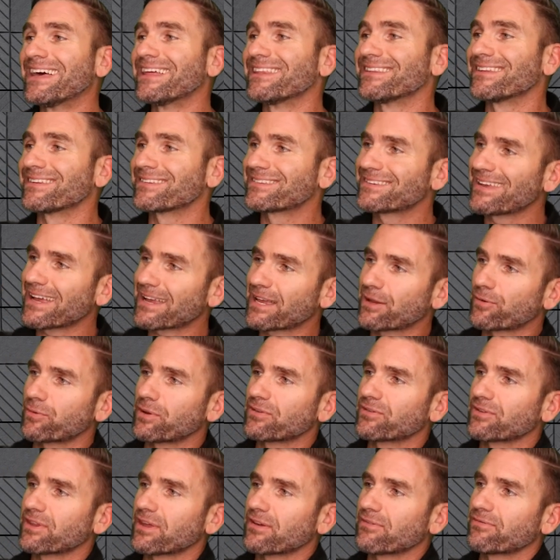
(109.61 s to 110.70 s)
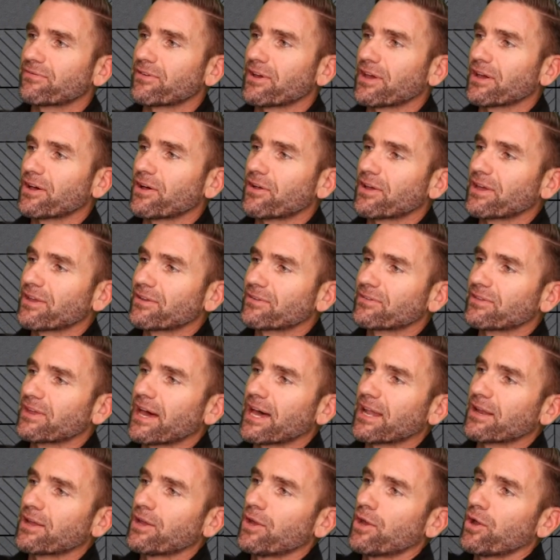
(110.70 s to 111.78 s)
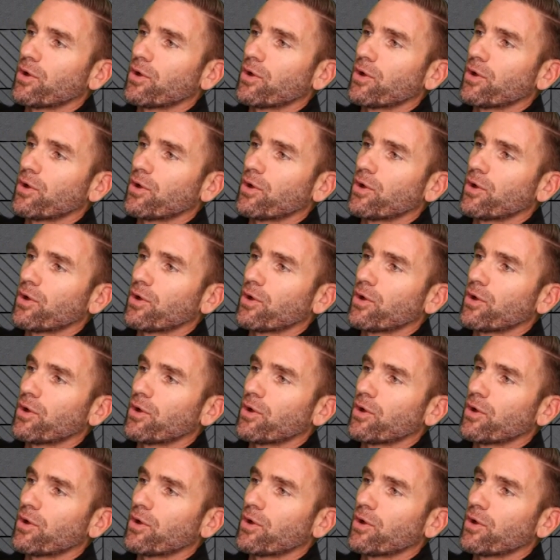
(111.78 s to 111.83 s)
The second reason they fail is that